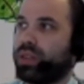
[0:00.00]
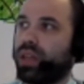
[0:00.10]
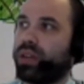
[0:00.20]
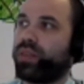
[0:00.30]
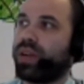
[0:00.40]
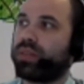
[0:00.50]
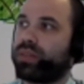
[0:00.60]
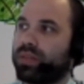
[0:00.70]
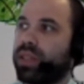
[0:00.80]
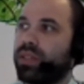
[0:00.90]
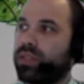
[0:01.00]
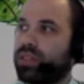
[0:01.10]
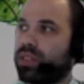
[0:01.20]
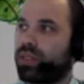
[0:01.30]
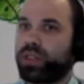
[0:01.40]
right here that
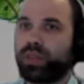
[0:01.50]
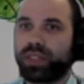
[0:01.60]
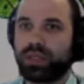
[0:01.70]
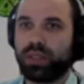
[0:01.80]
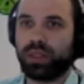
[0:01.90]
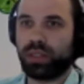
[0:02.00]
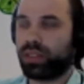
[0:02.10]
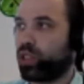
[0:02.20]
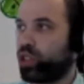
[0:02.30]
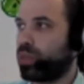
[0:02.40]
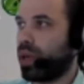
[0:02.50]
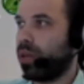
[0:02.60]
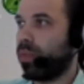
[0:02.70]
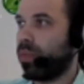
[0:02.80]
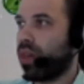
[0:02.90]
serves as the search
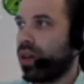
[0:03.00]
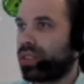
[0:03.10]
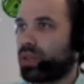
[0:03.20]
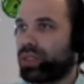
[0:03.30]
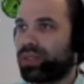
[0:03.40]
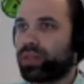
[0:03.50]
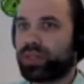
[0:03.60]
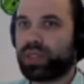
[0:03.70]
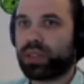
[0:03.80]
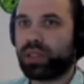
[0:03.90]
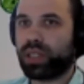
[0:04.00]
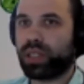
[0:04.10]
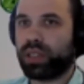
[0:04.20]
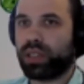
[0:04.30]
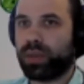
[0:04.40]
bar. So it's not strictly
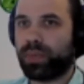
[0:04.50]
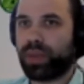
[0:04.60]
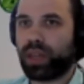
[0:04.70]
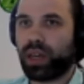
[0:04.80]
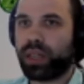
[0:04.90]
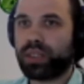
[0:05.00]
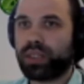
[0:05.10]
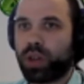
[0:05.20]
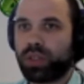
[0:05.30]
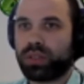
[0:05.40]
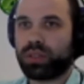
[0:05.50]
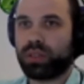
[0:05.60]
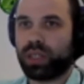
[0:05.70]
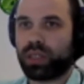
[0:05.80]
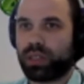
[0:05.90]
an edit box,
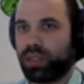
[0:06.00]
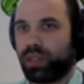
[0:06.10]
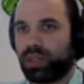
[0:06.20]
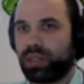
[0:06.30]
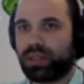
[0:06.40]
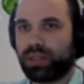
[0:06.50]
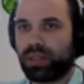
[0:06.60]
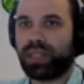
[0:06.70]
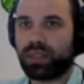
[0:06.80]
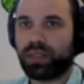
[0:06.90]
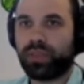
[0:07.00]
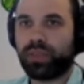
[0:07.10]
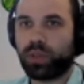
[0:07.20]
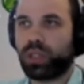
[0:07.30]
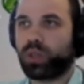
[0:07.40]
like it has a
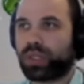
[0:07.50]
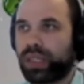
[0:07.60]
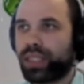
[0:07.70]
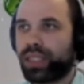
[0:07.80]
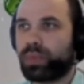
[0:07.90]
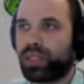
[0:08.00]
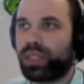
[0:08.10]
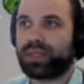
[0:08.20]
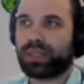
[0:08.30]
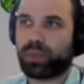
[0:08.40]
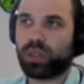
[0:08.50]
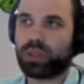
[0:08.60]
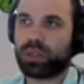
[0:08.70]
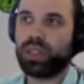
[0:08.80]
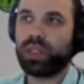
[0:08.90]
different Windows class, but it does
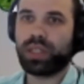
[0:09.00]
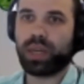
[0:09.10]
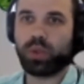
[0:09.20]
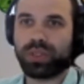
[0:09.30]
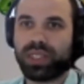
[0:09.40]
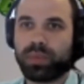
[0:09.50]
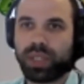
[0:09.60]
support WM set